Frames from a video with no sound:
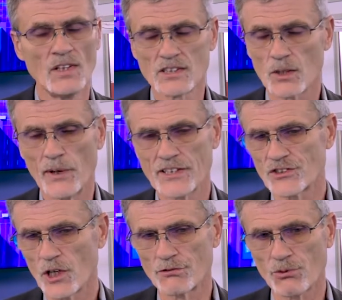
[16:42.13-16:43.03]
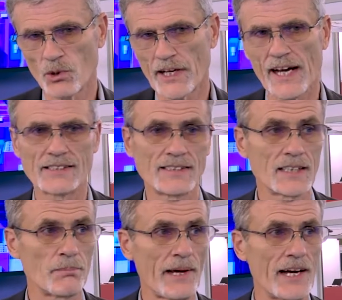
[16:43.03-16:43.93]
So we can start forecasting
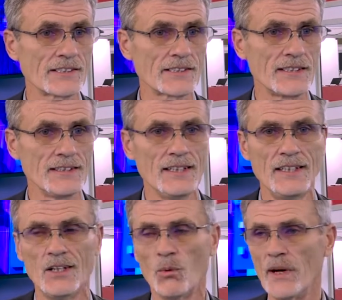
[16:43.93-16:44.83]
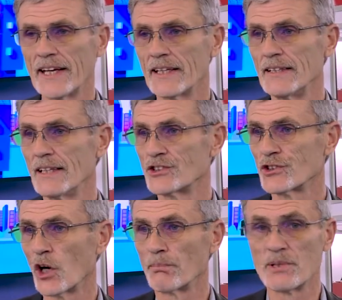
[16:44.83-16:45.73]
capacity, we can uh,
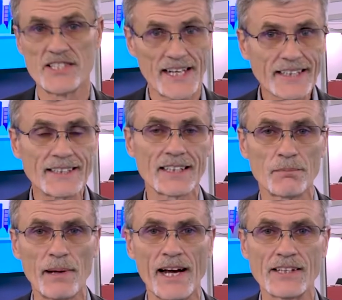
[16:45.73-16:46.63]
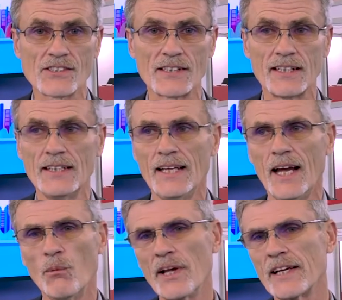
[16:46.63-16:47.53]
start predicting capacity,
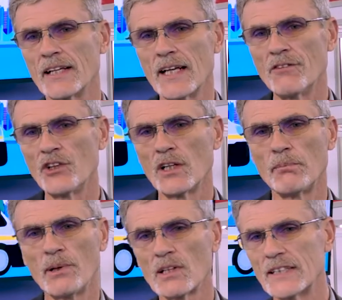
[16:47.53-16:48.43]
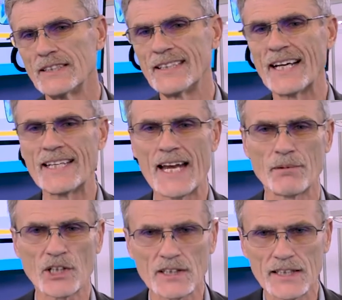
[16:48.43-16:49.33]
and we can give you the ability to
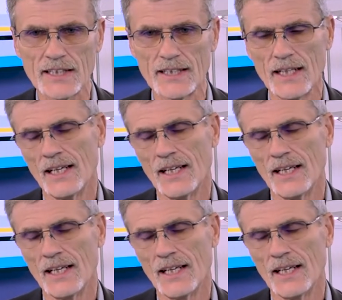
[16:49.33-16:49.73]
dynamically